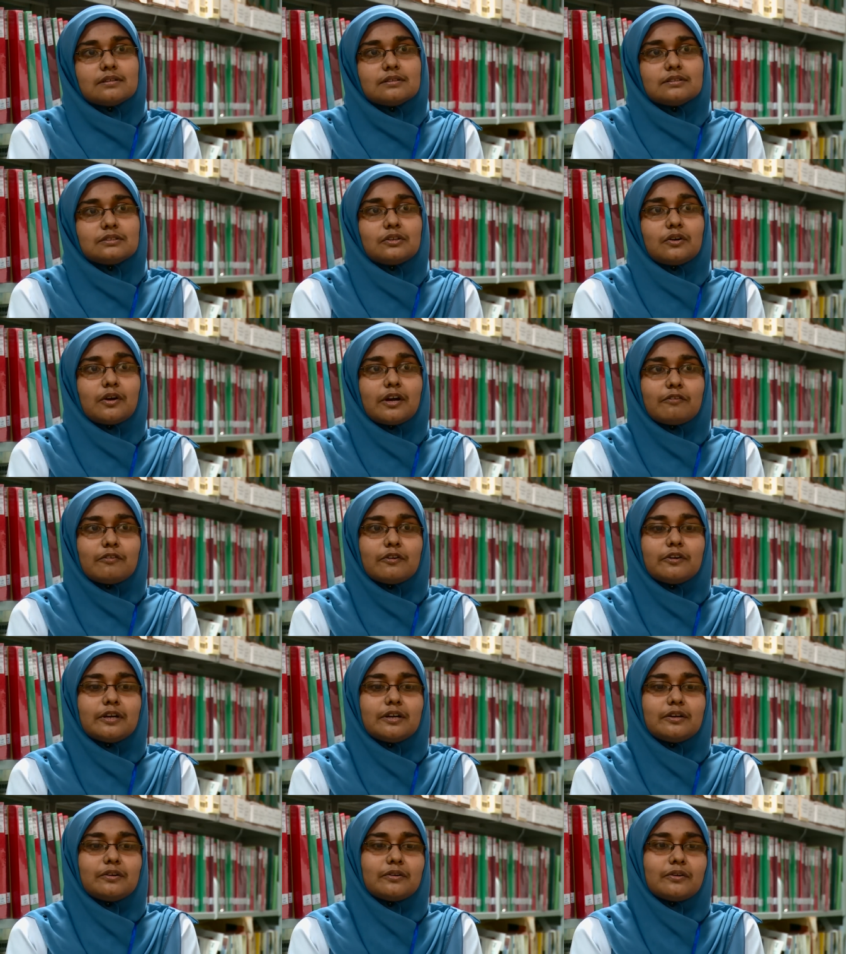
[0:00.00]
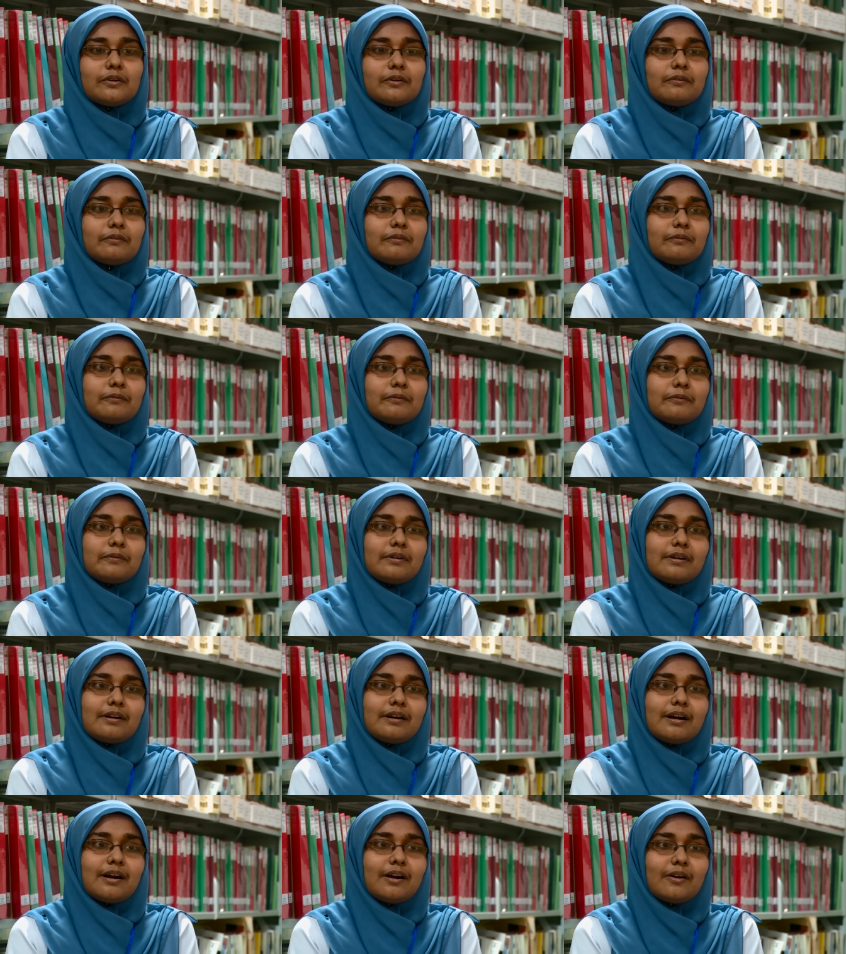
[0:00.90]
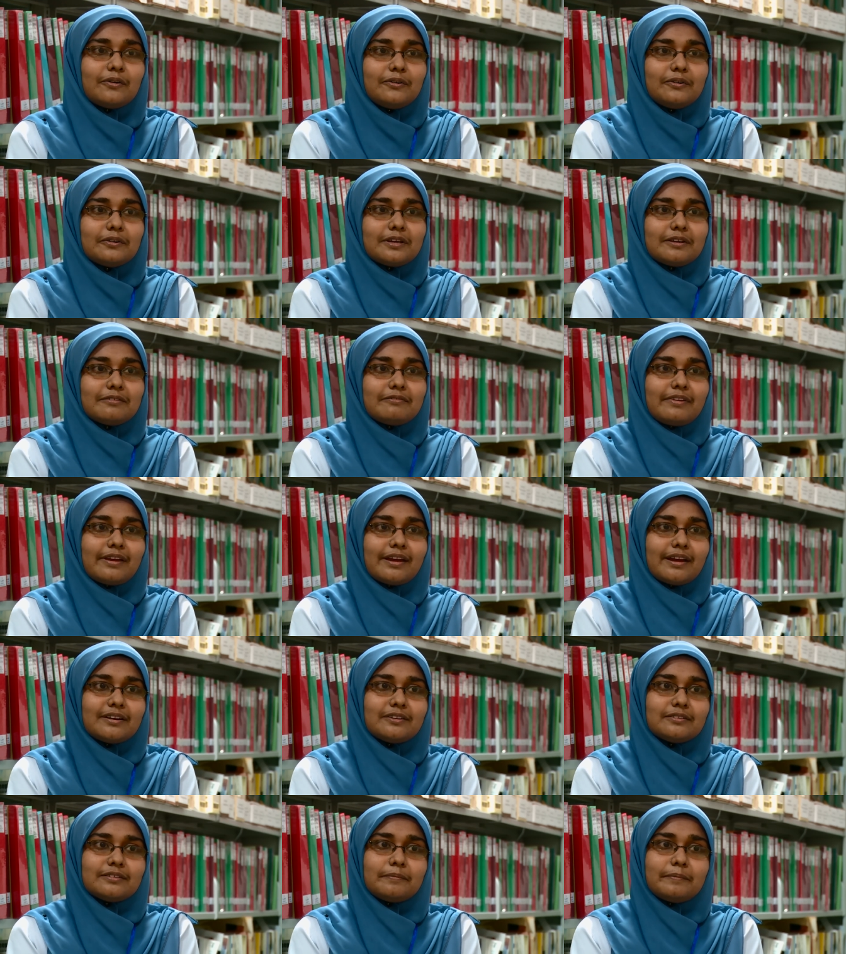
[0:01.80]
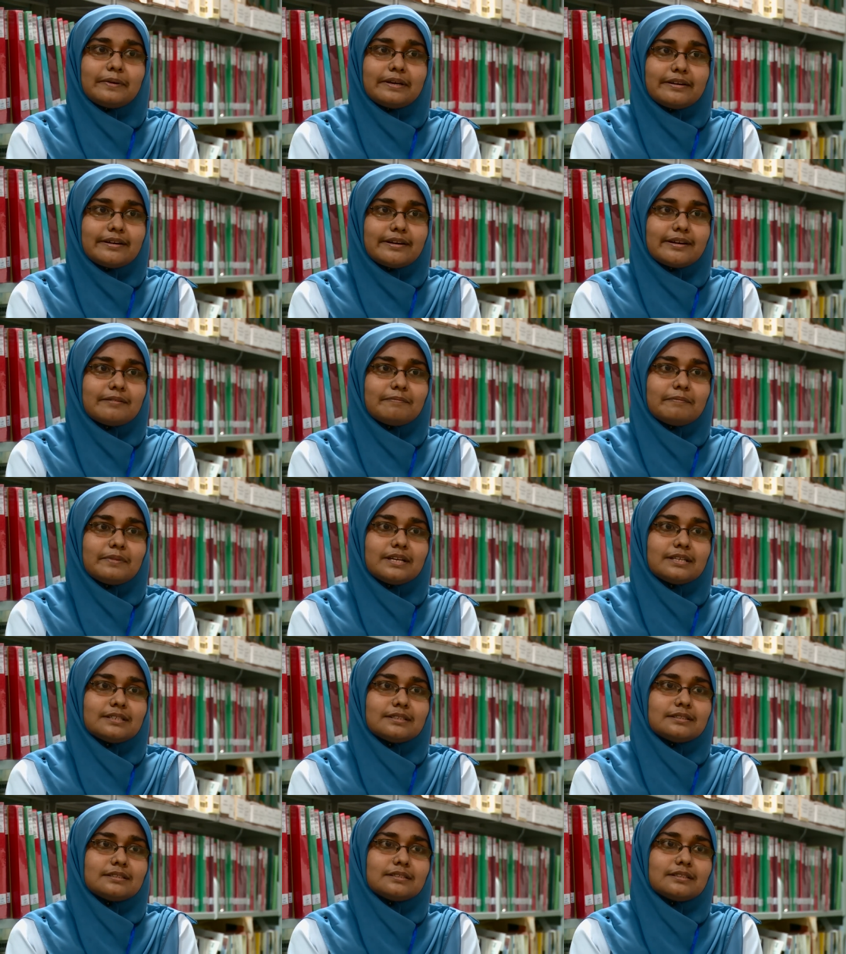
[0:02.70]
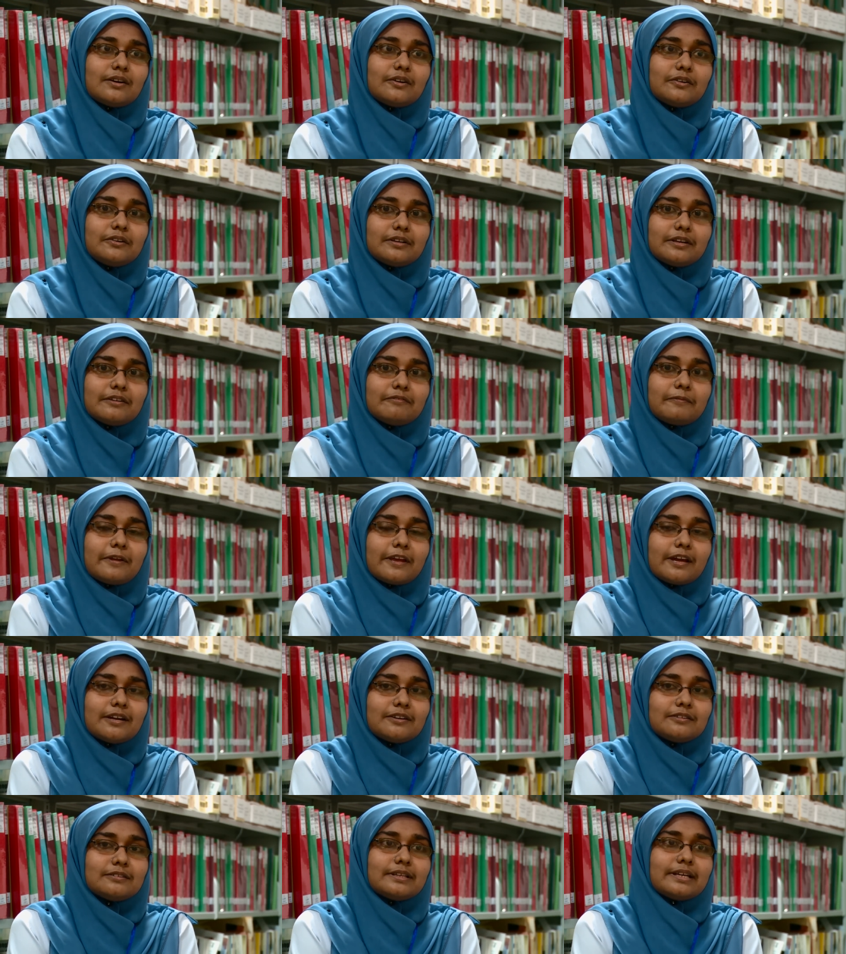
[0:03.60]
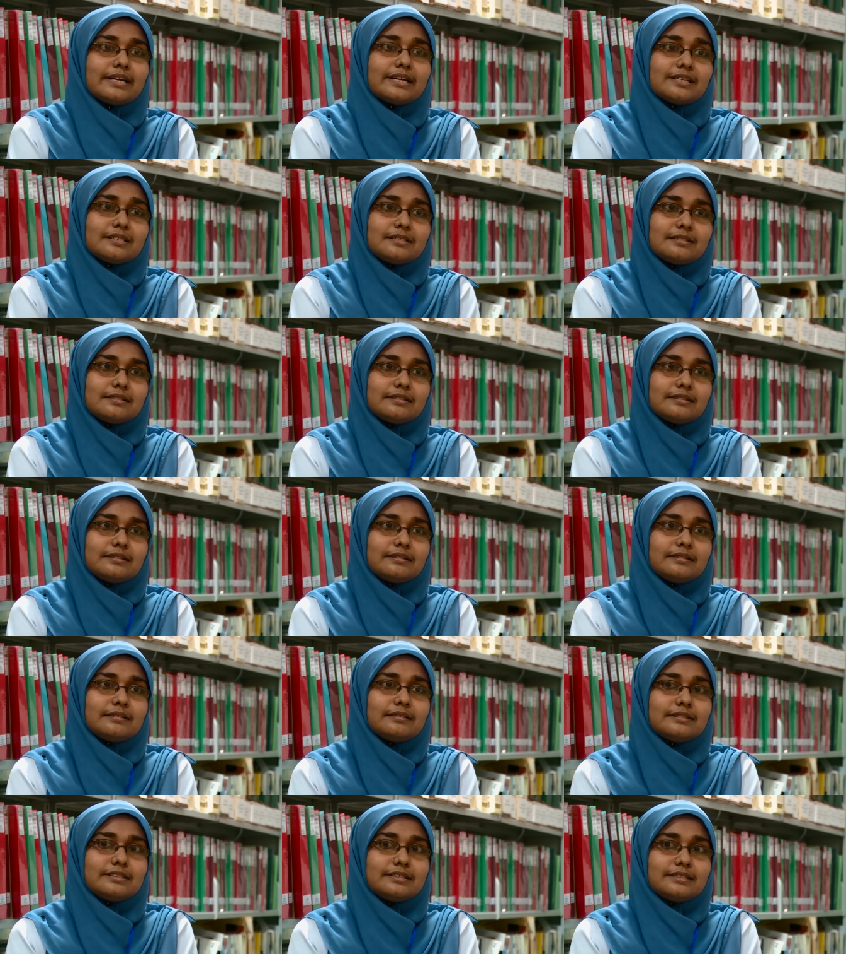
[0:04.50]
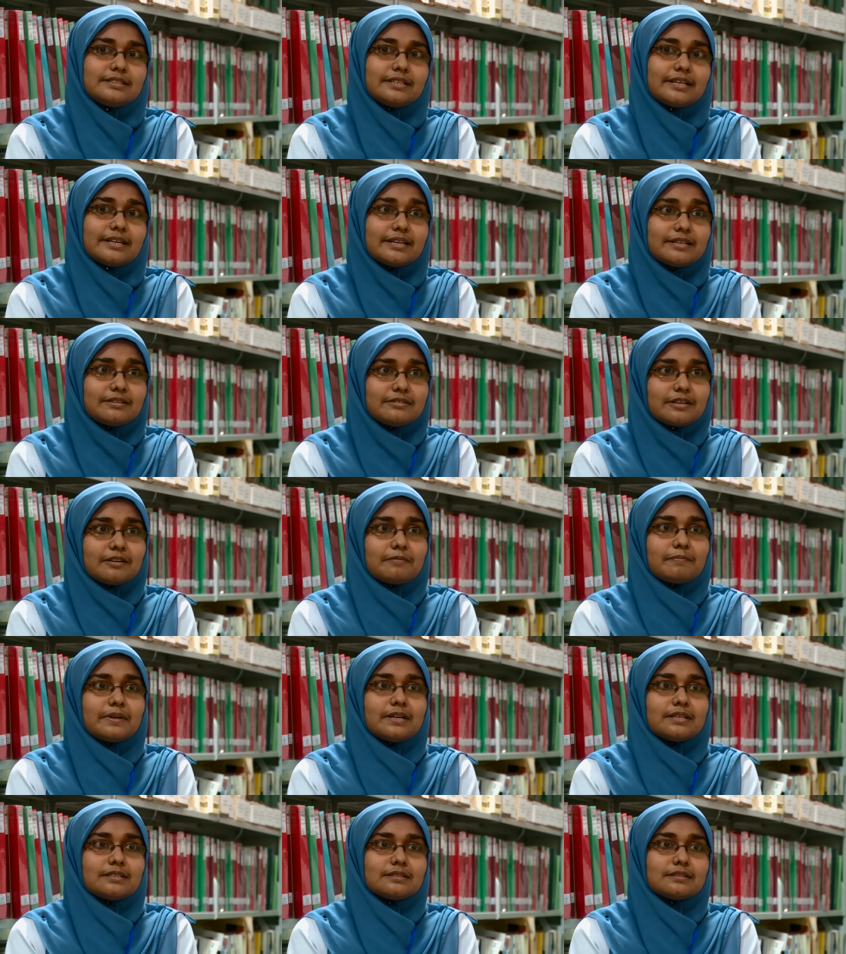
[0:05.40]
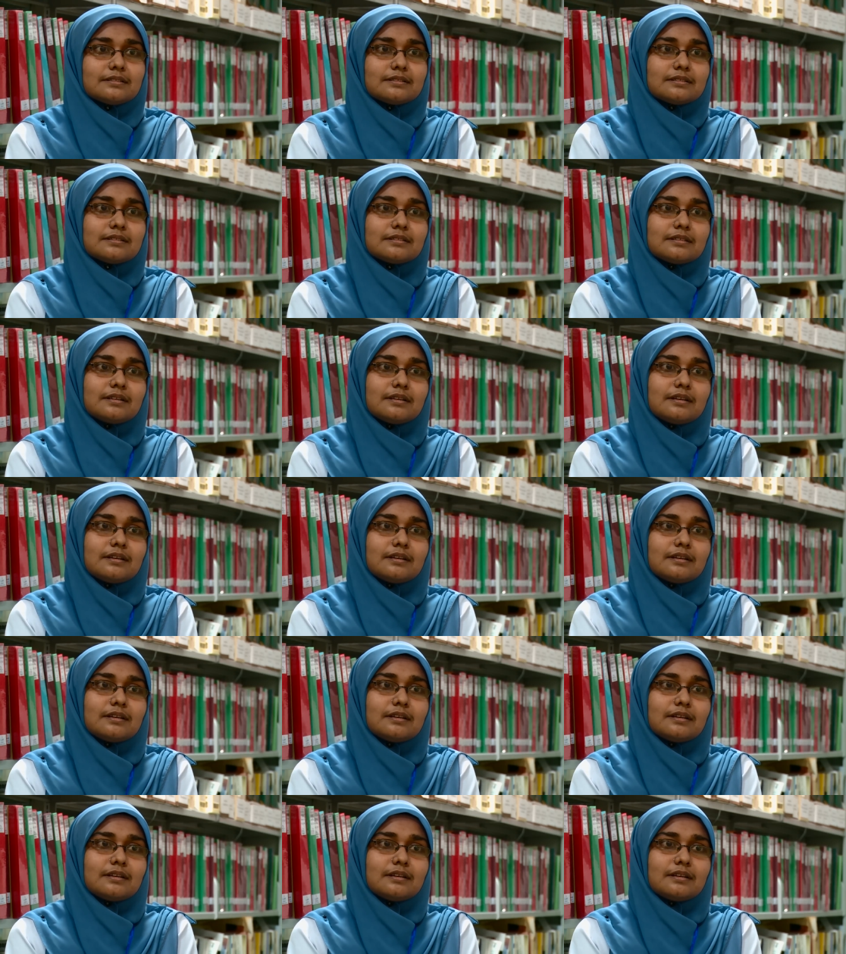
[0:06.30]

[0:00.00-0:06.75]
So I wanted to know how to give care to the bedridden patients, how to give care to the geriatric patients.